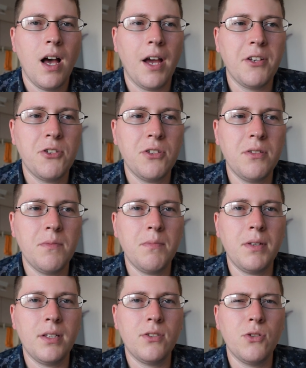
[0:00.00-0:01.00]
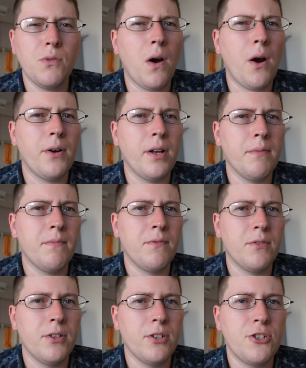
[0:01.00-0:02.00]
I shouldn't be too hard up
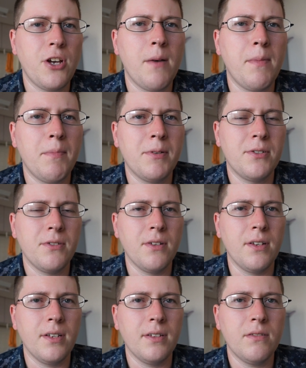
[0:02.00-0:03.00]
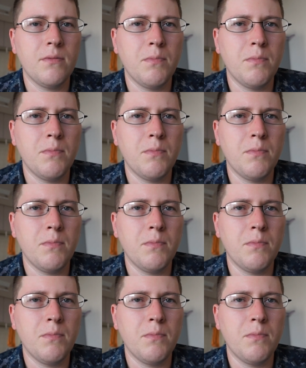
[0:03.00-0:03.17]
for job opportunities.